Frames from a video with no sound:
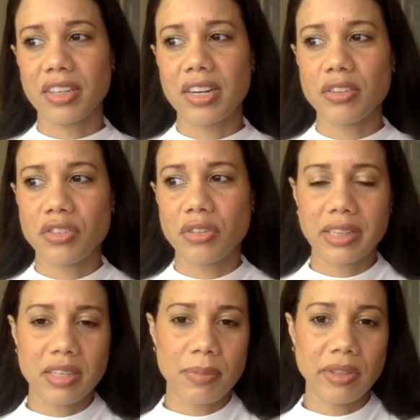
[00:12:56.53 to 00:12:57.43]
do you
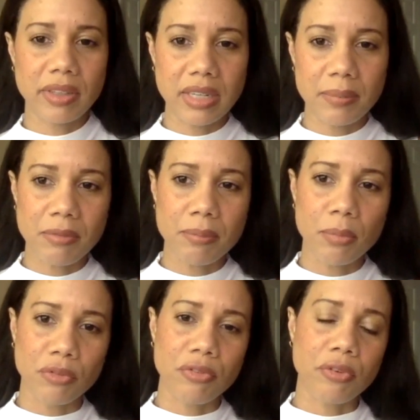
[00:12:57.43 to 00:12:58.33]
like the ability to be
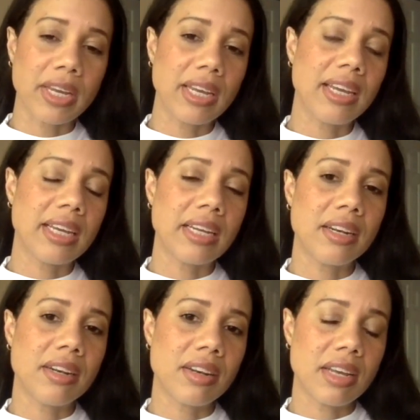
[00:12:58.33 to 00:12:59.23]
more free
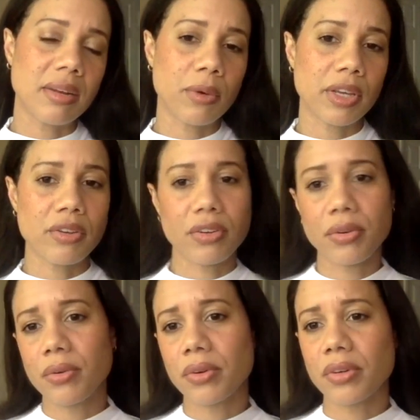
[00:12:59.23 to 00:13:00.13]
in what you do,